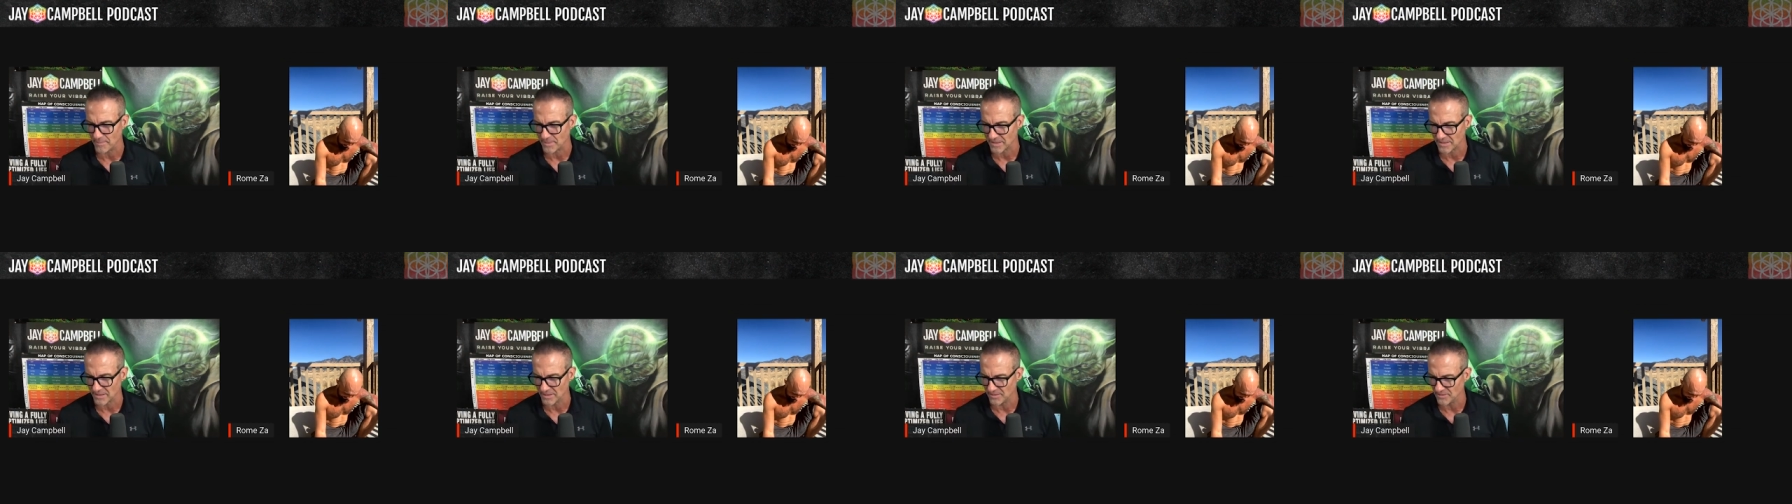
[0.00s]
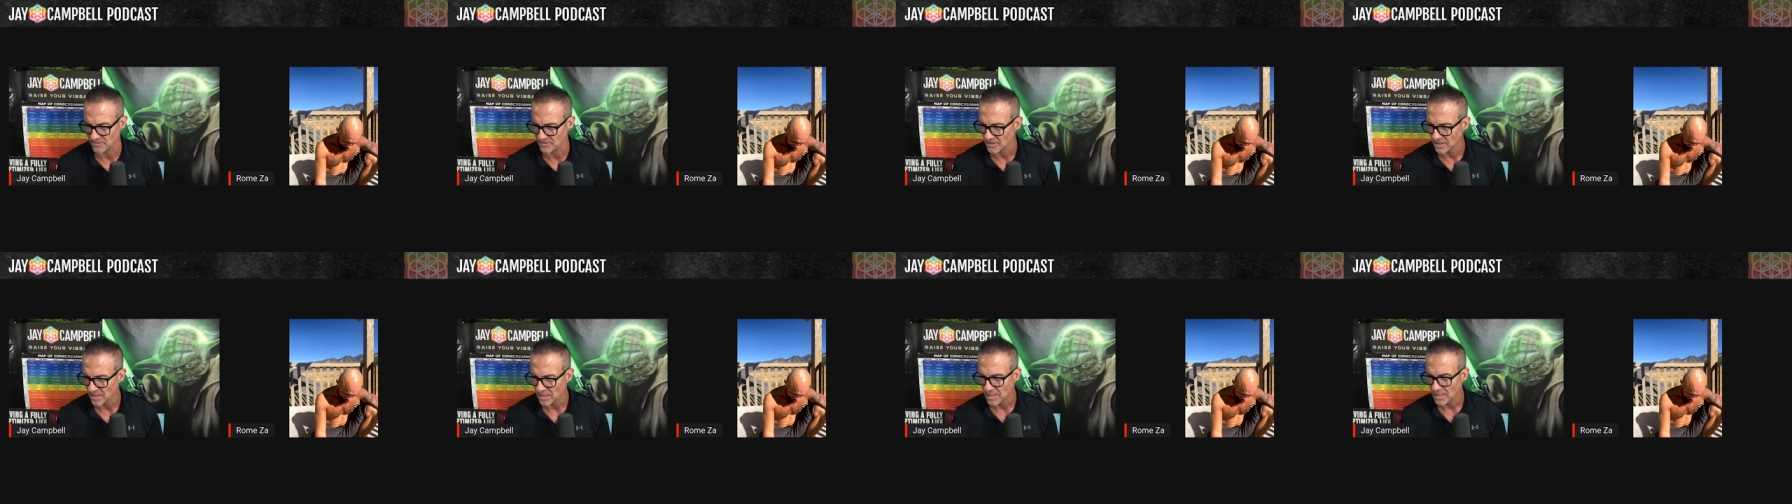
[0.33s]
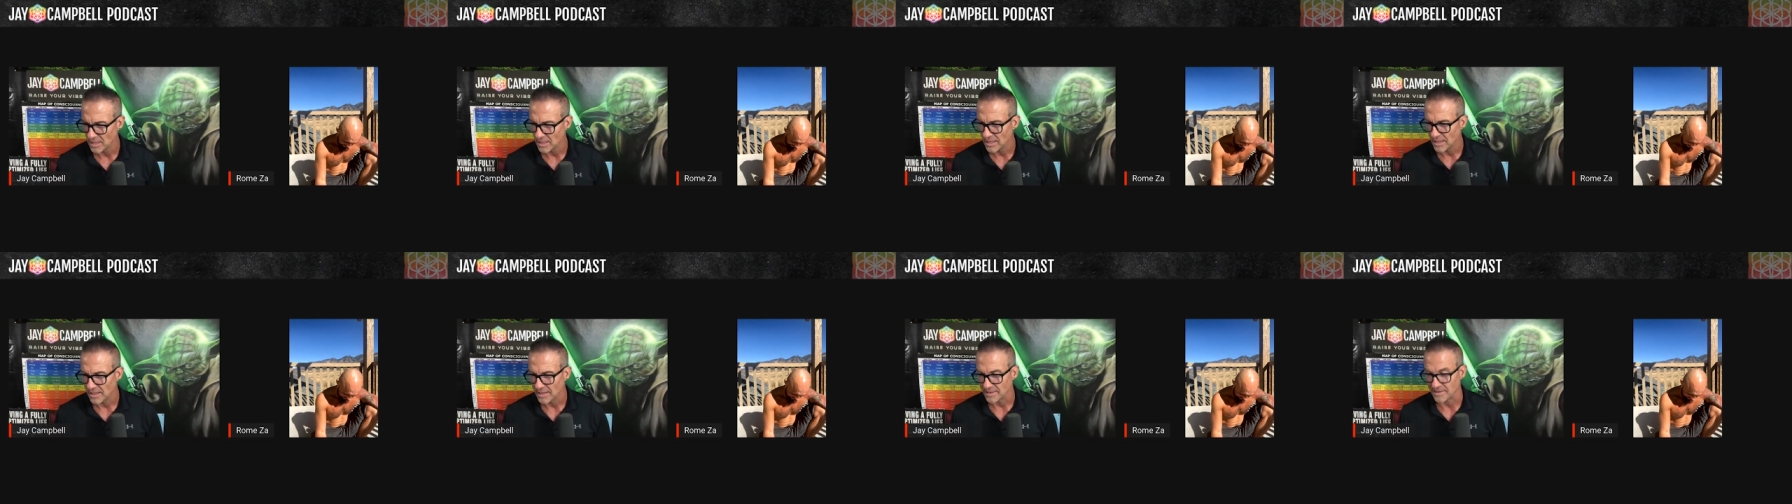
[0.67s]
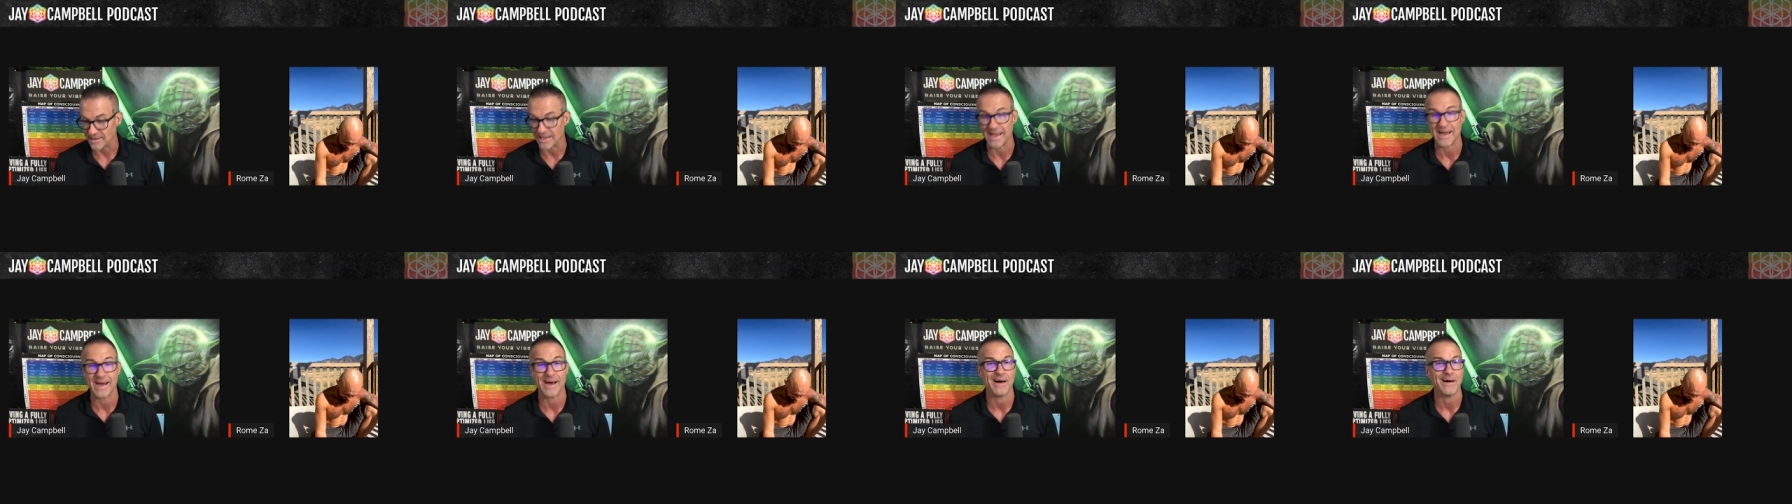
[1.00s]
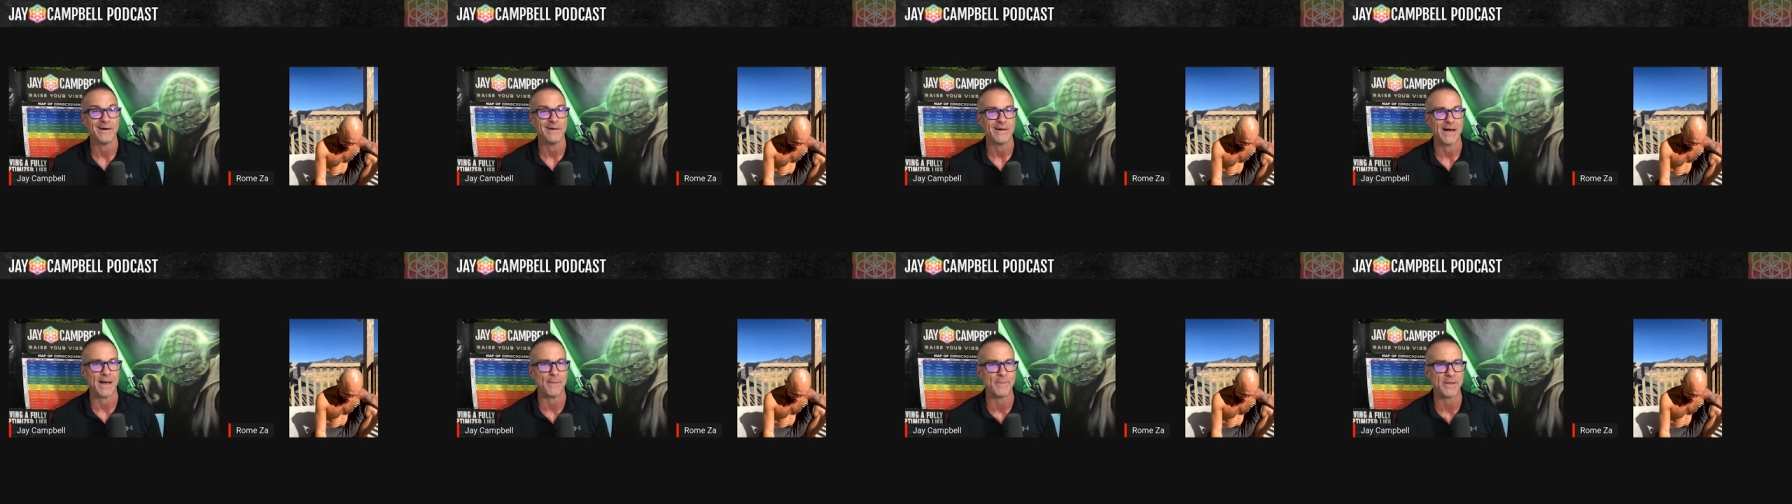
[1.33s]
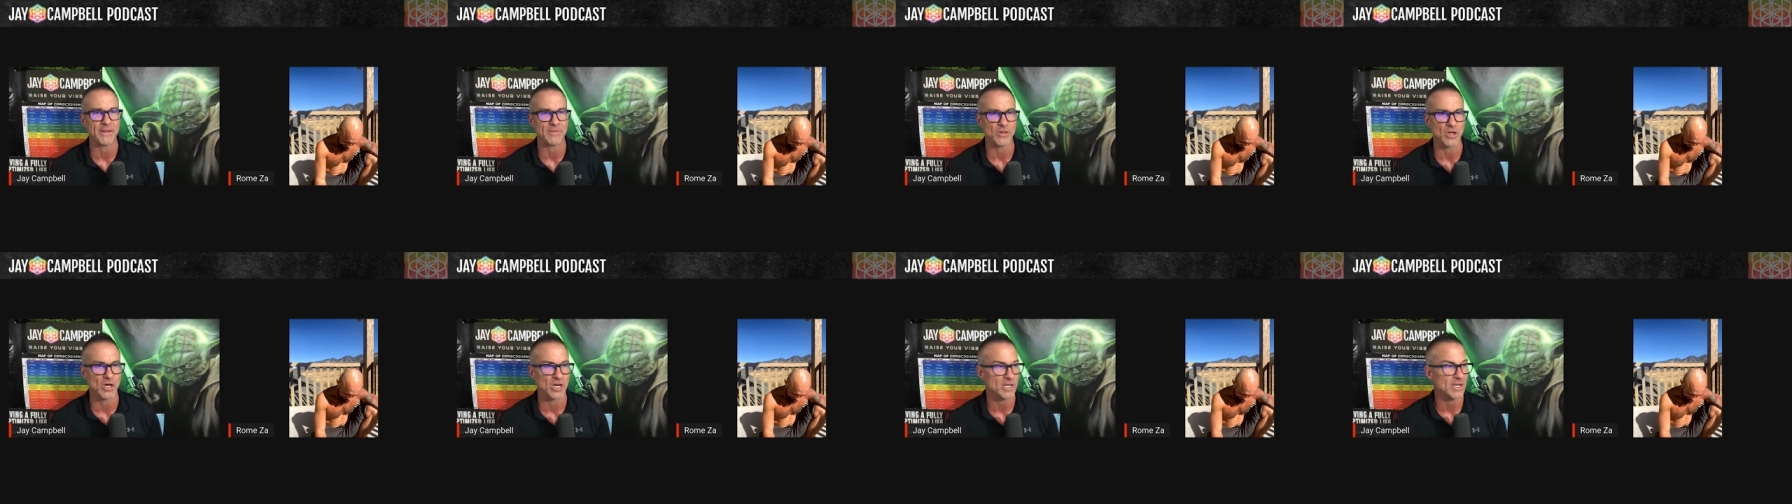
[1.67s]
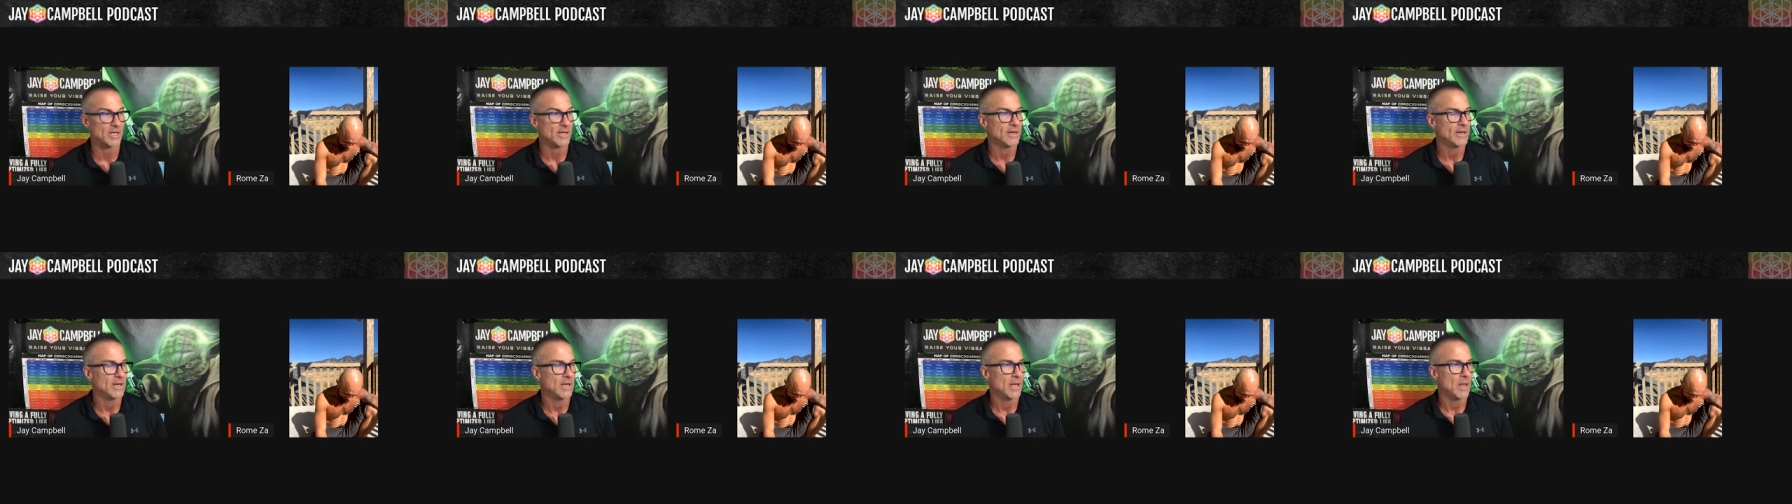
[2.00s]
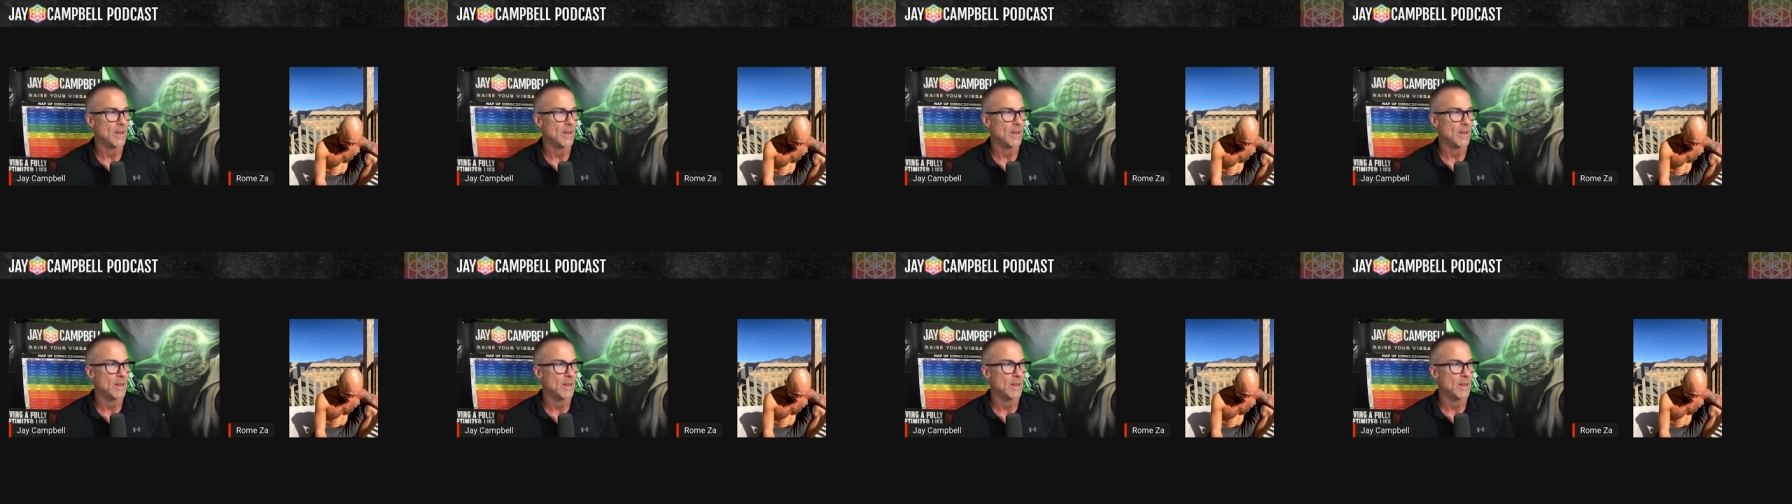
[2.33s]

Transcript: because yeah, I mean, look,